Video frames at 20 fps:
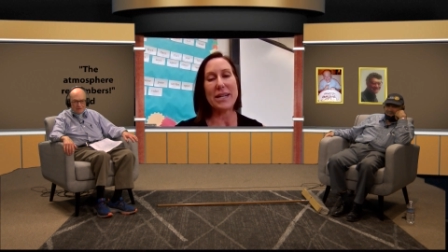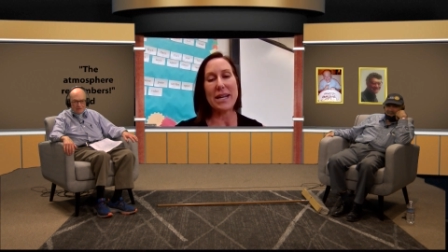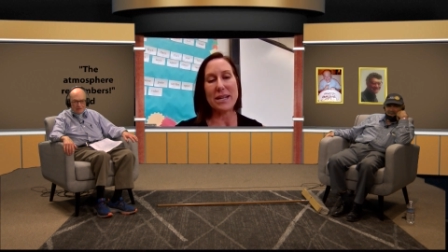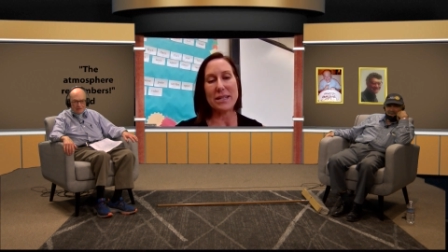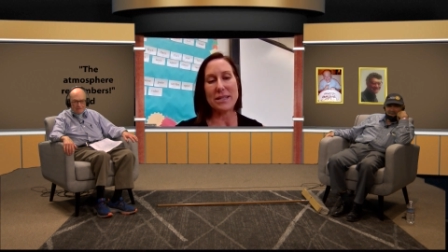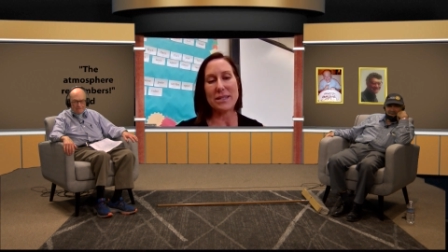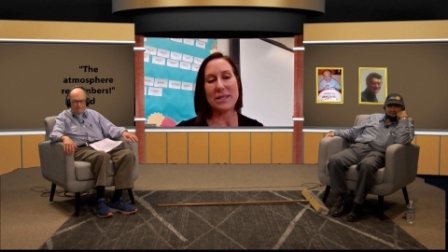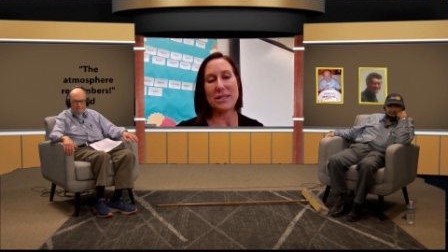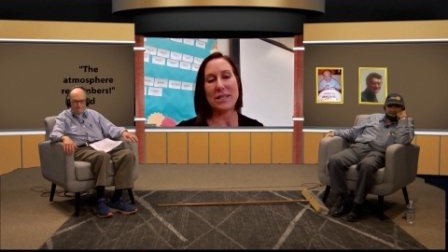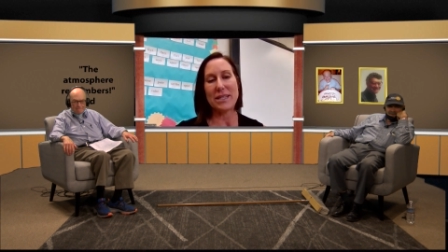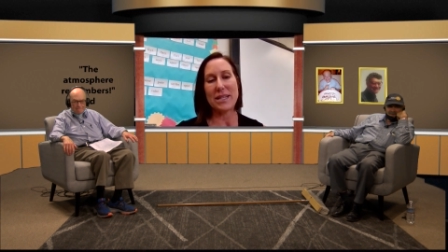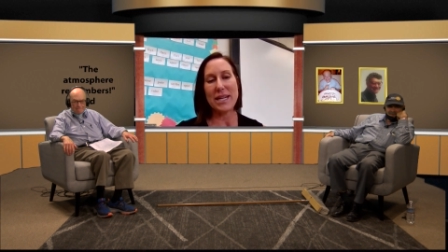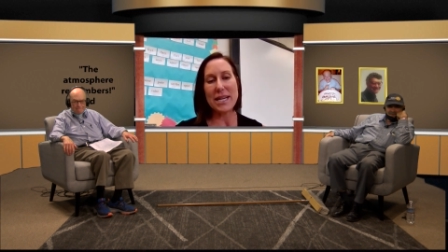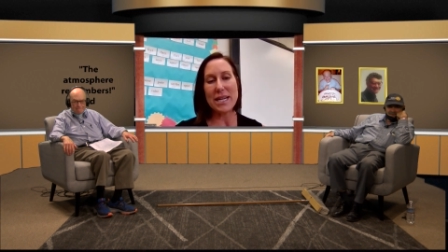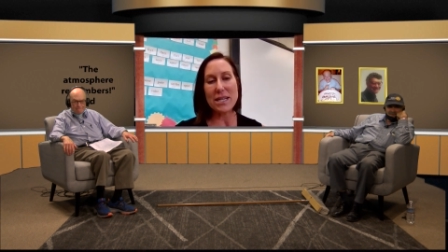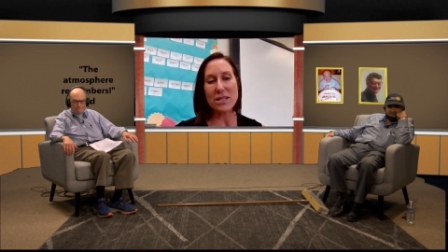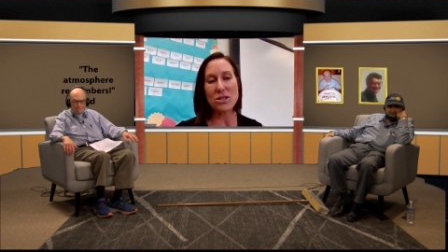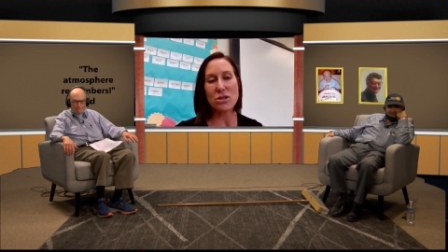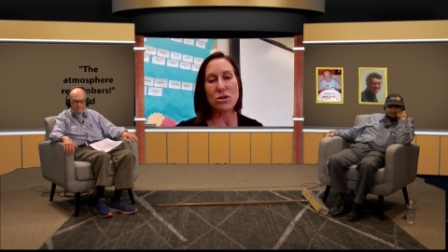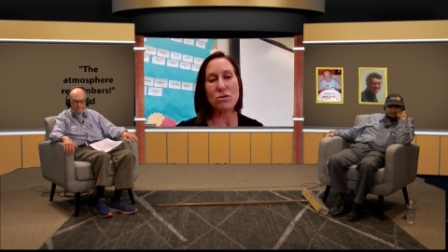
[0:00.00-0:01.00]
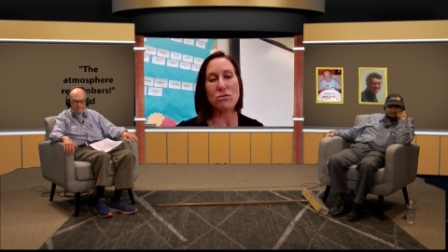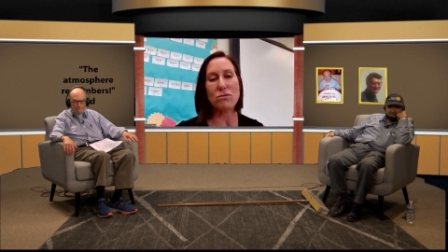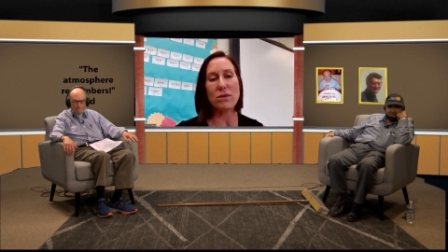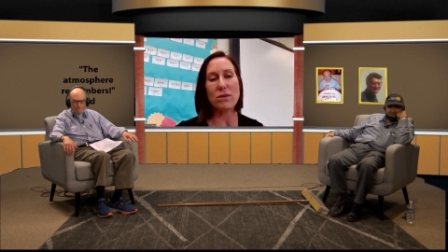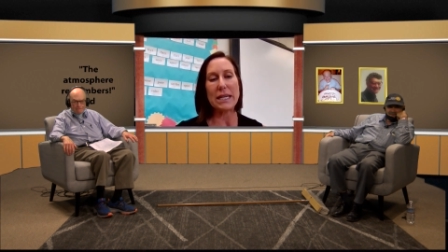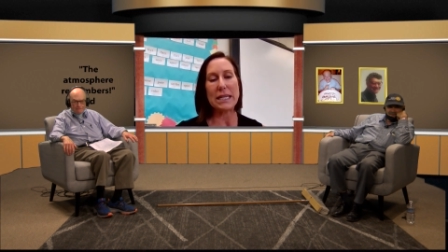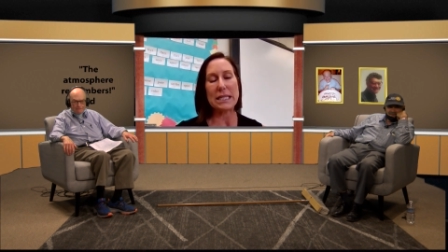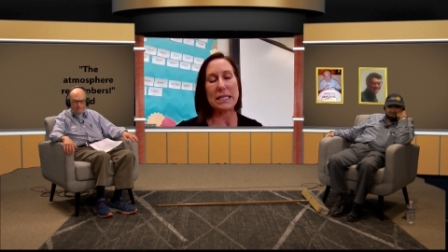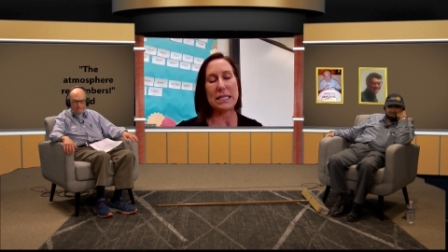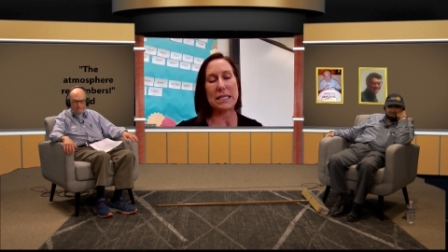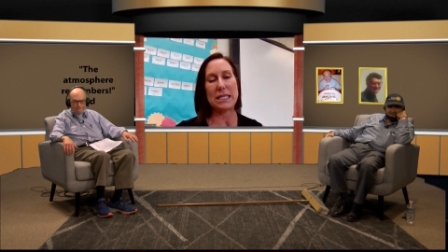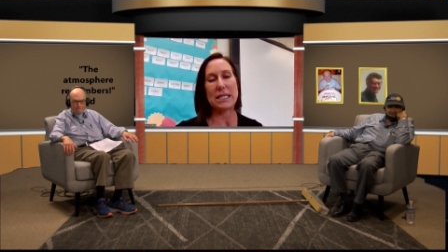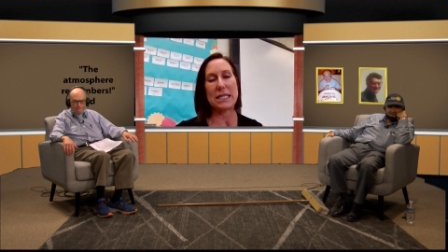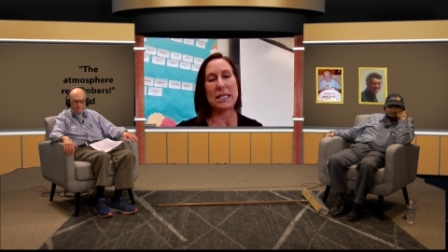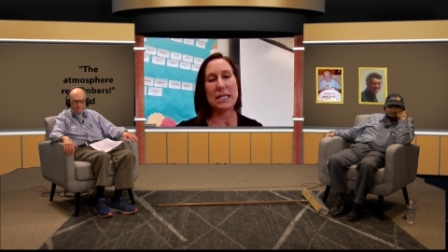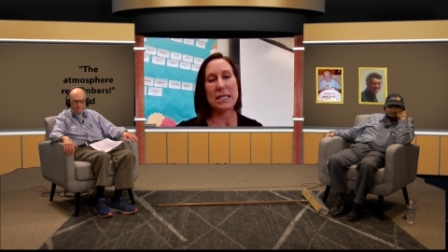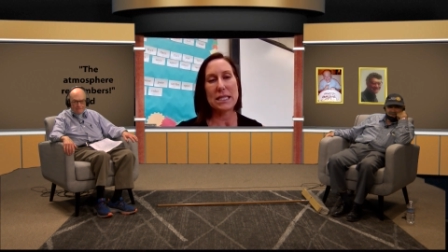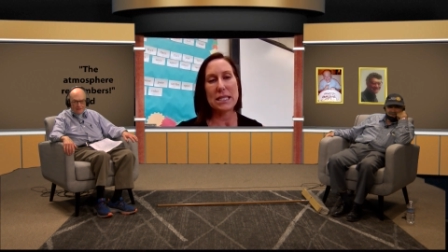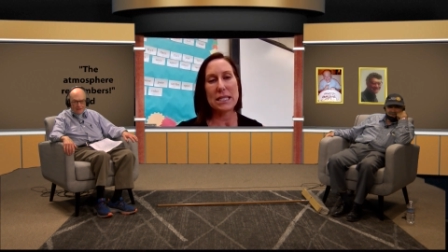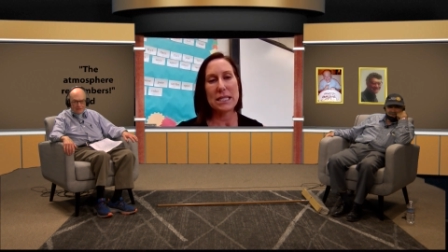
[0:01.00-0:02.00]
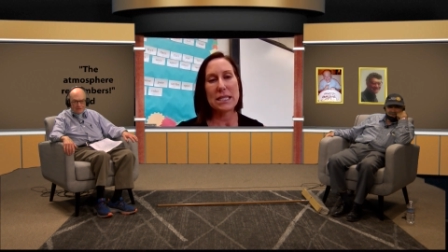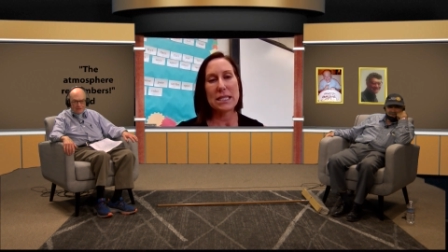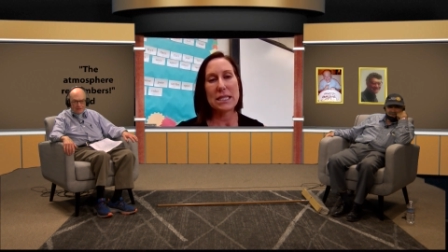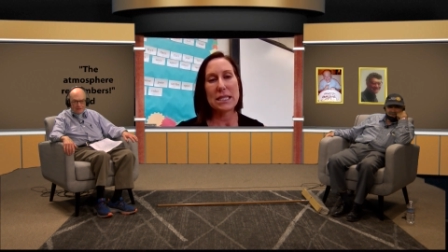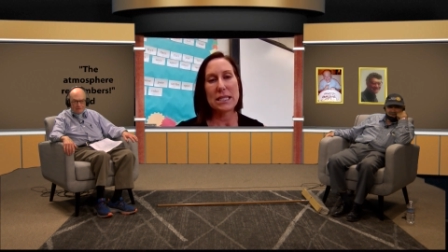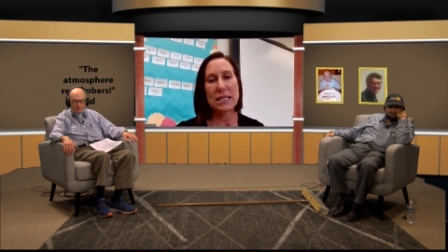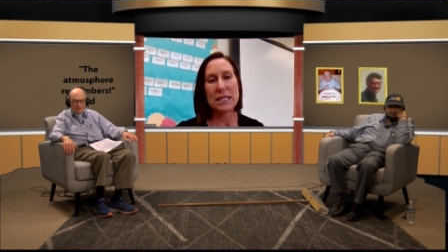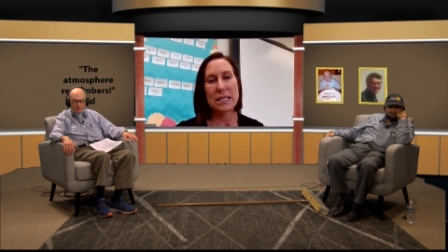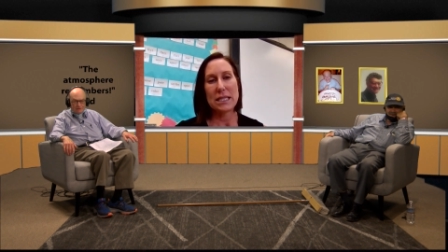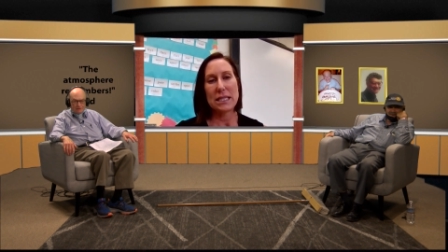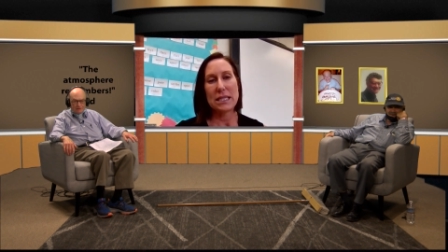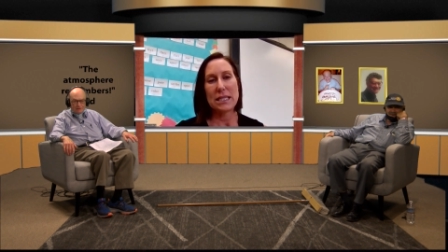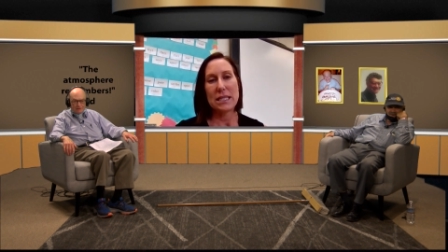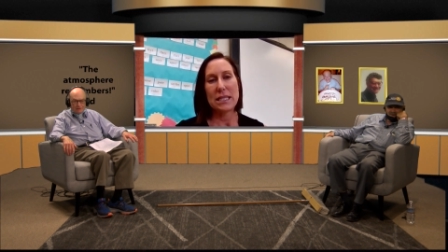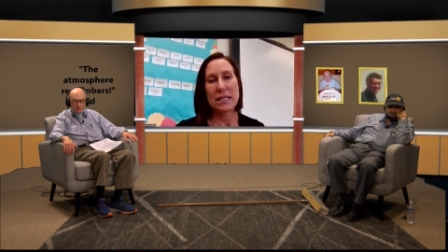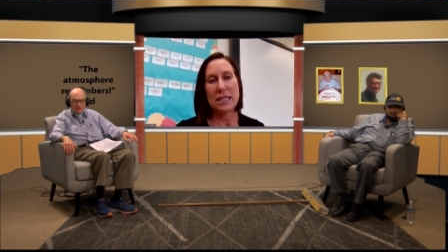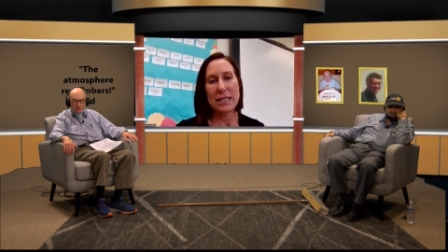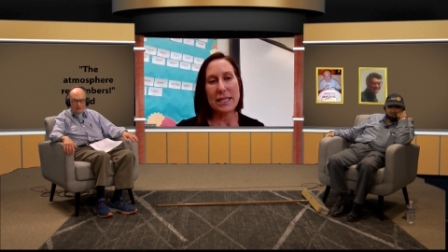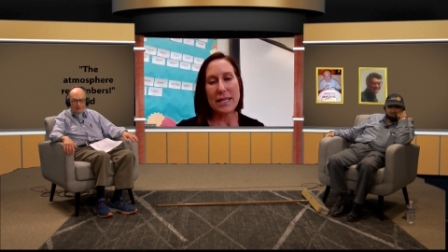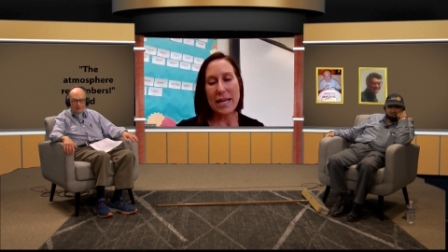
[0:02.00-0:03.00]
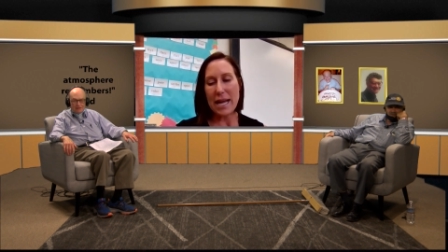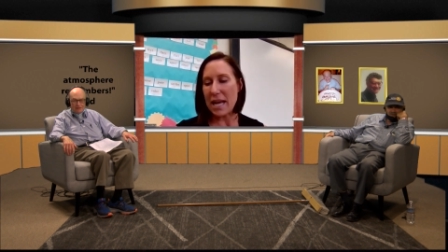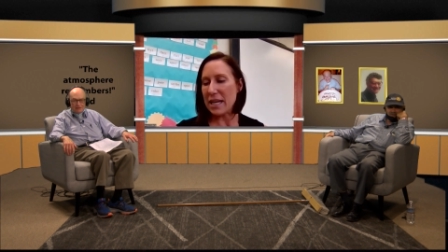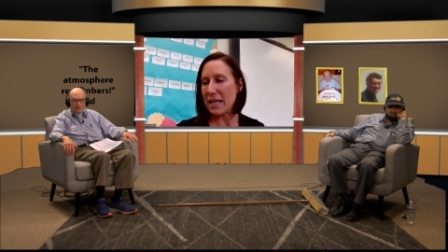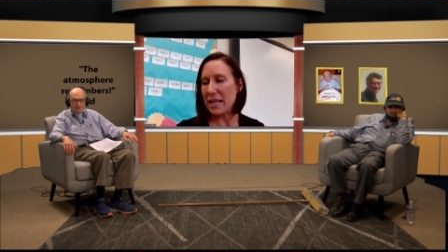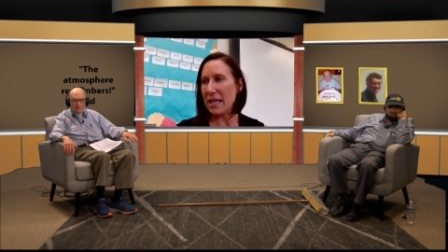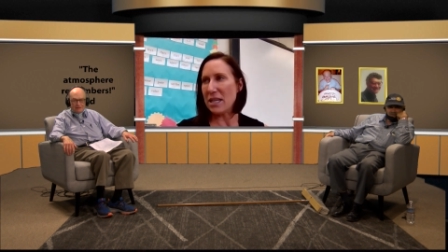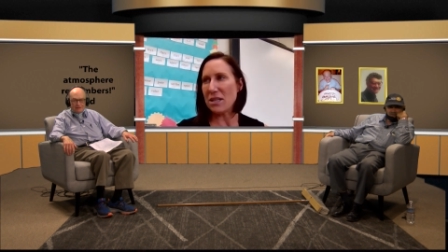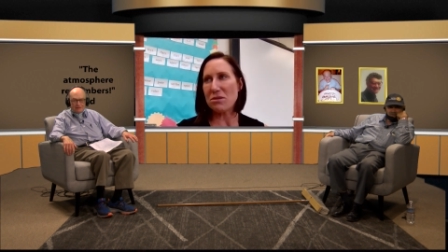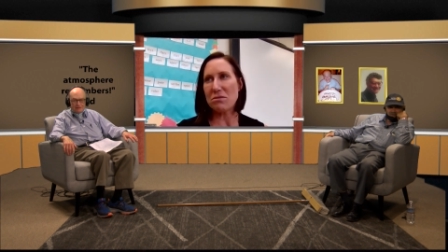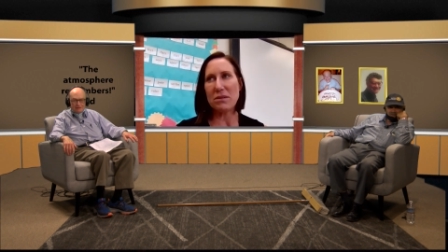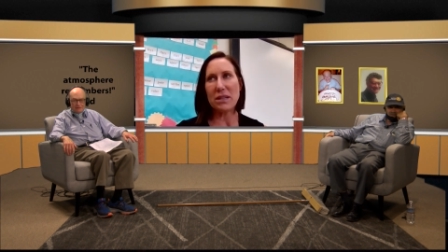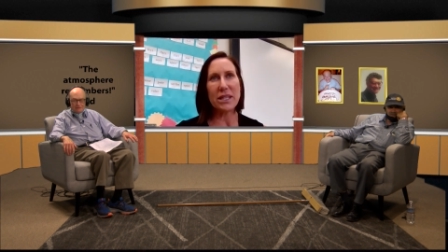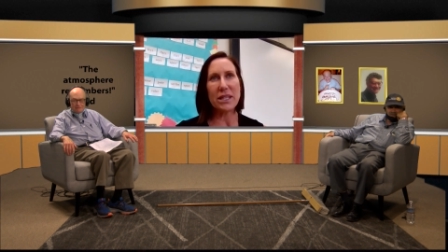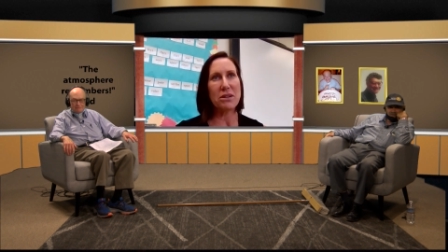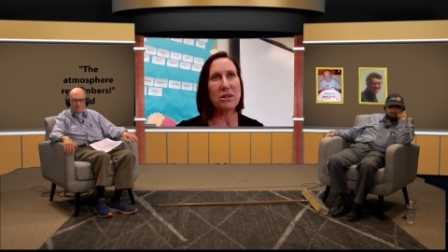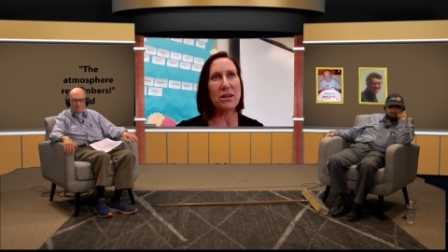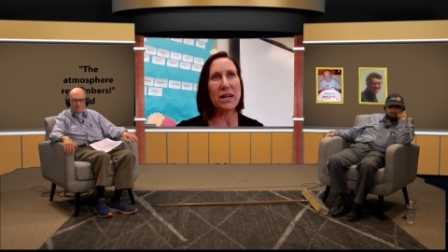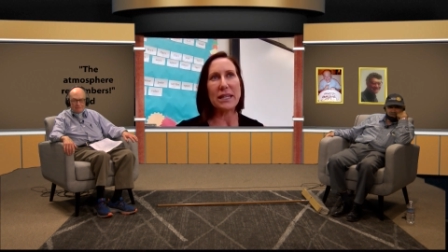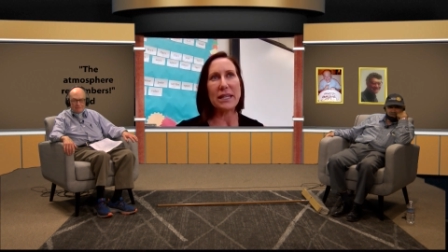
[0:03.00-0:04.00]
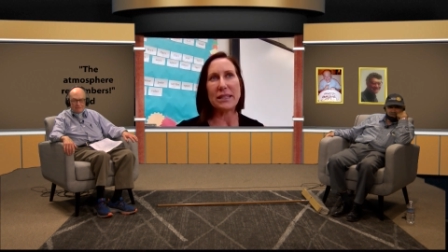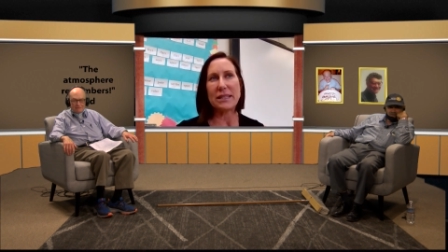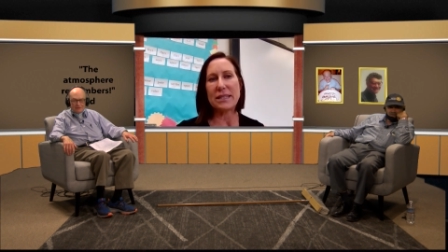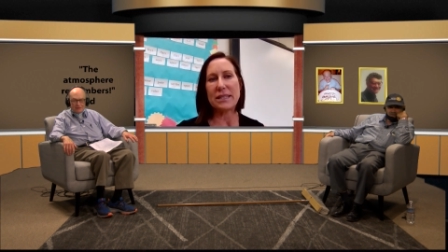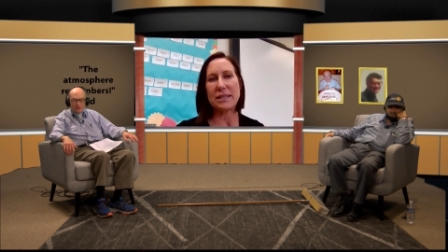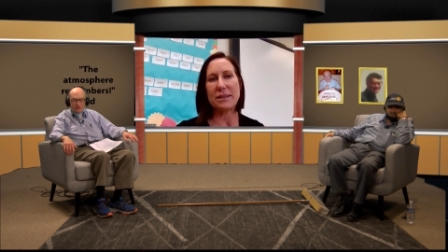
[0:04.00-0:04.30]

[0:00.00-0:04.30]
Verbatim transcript: Yes, he is great. Is he? Did he? Yeah, he's really great.